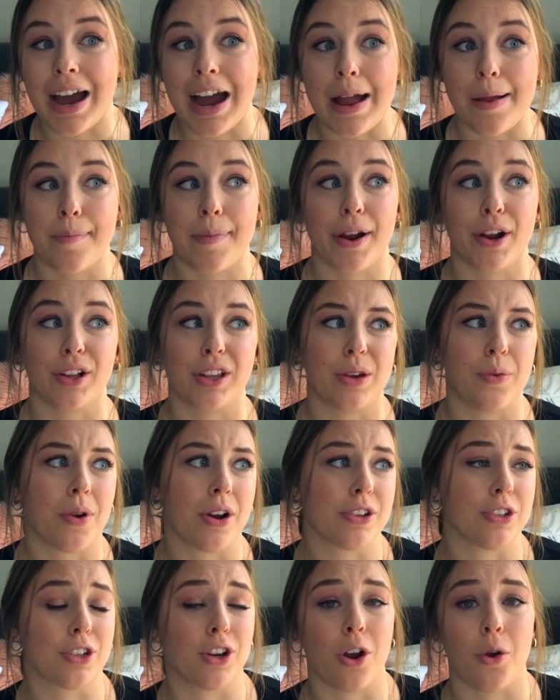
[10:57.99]
I barely
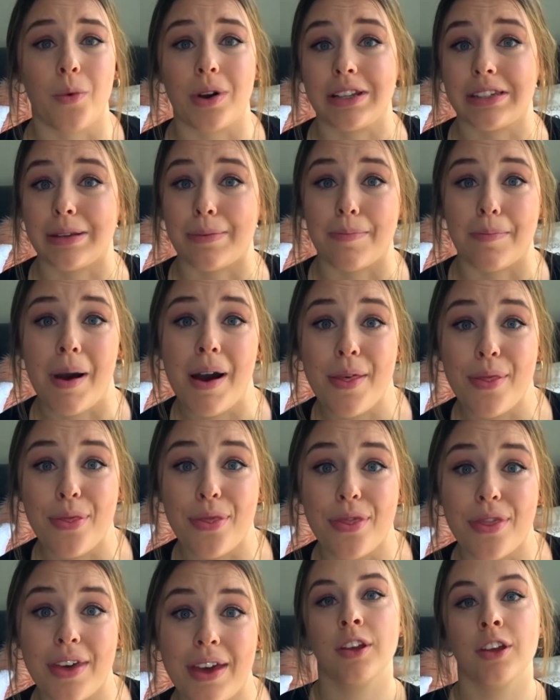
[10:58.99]
want to go once a
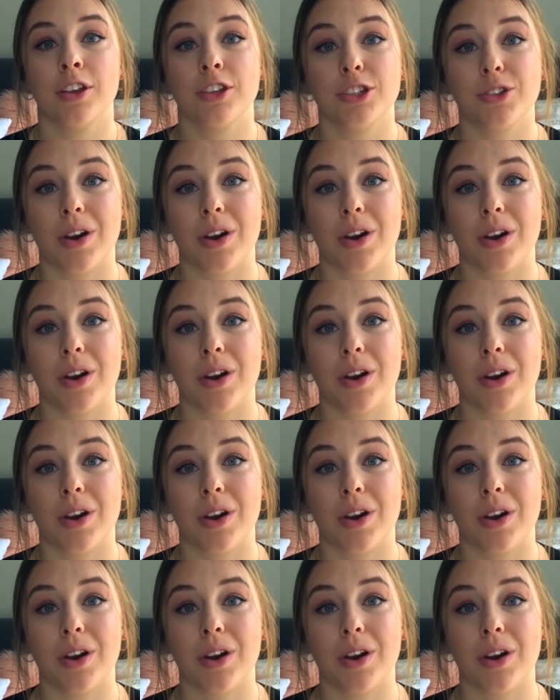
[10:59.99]
month.